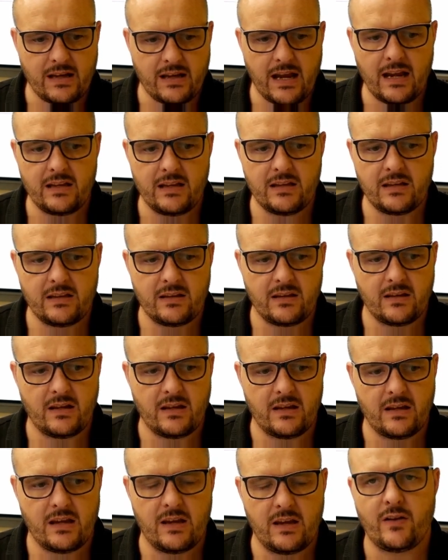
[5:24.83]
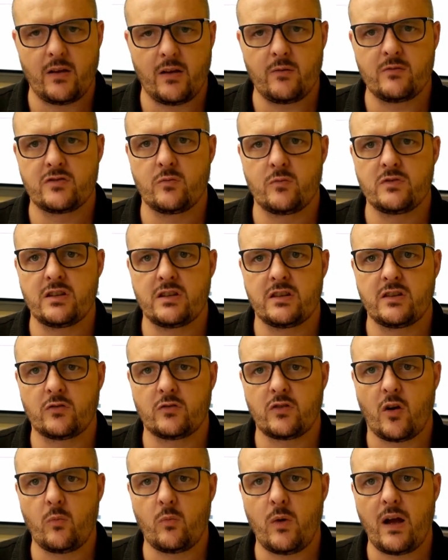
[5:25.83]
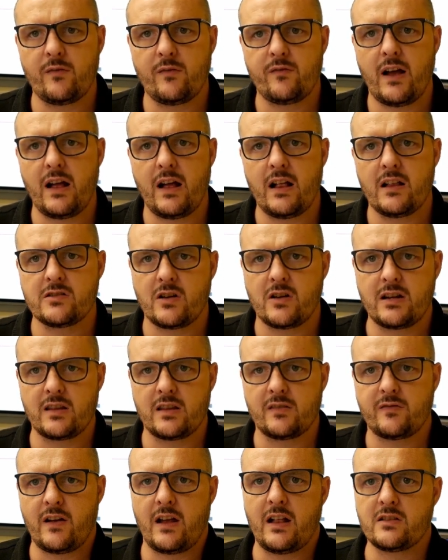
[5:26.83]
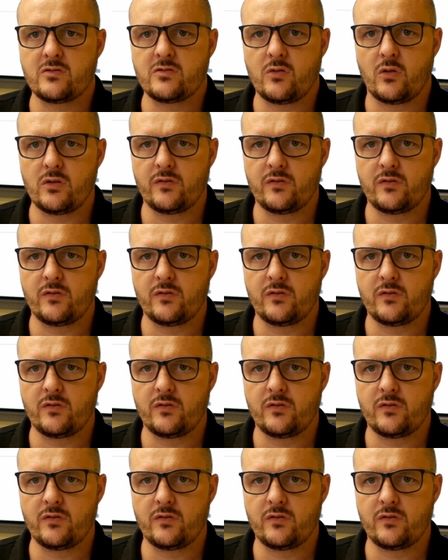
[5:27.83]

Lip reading: Again, if I was using the .wav files or any of the files,